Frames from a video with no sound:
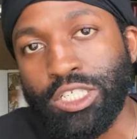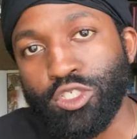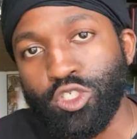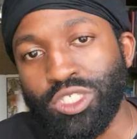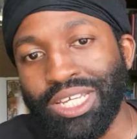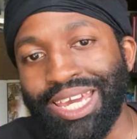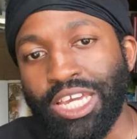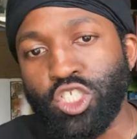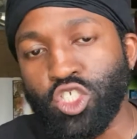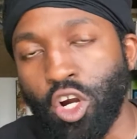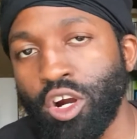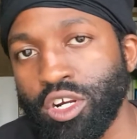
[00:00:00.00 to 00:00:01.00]
to take
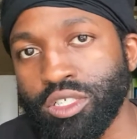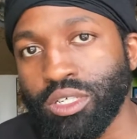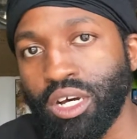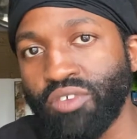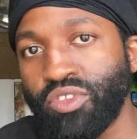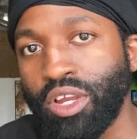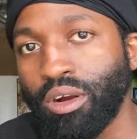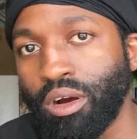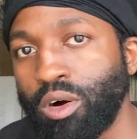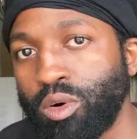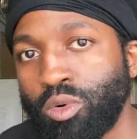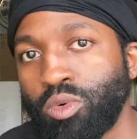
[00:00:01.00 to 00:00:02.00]
charge of their
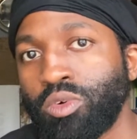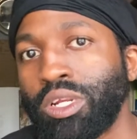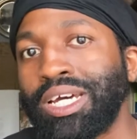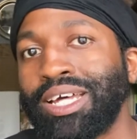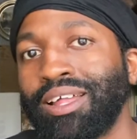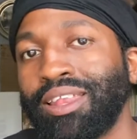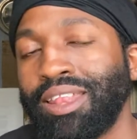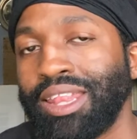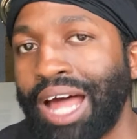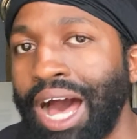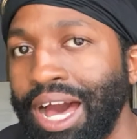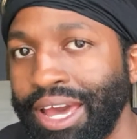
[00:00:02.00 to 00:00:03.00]
own
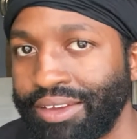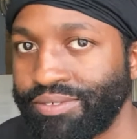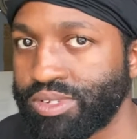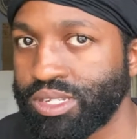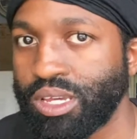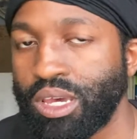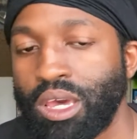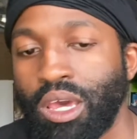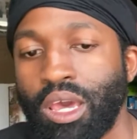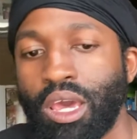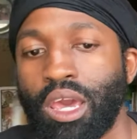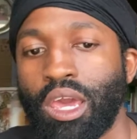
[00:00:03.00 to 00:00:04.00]
lives.
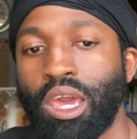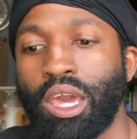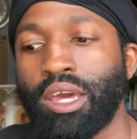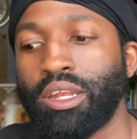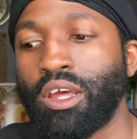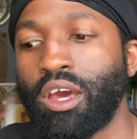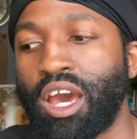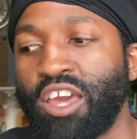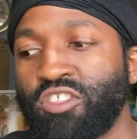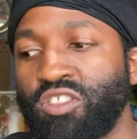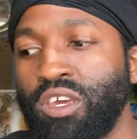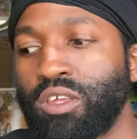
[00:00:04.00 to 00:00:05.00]
And I
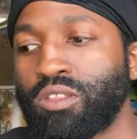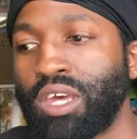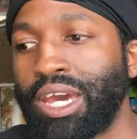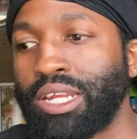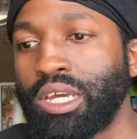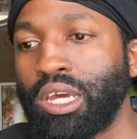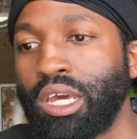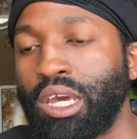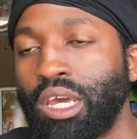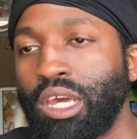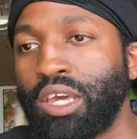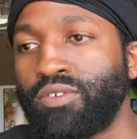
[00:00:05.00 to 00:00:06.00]
think that
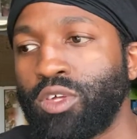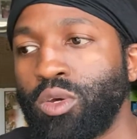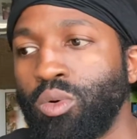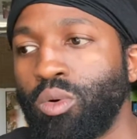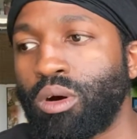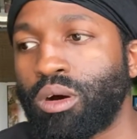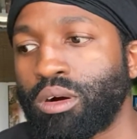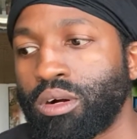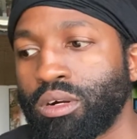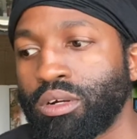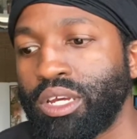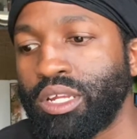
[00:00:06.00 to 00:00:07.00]
if you
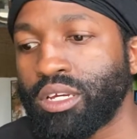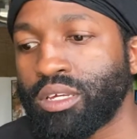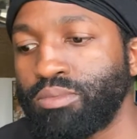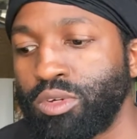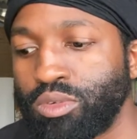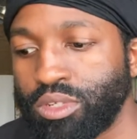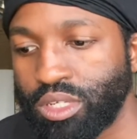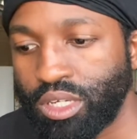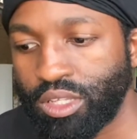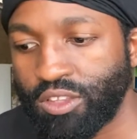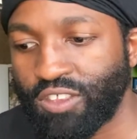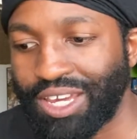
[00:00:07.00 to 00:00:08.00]
are in a
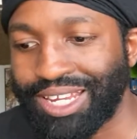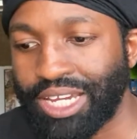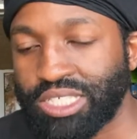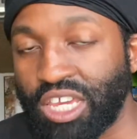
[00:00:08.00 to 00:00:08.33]
community that has a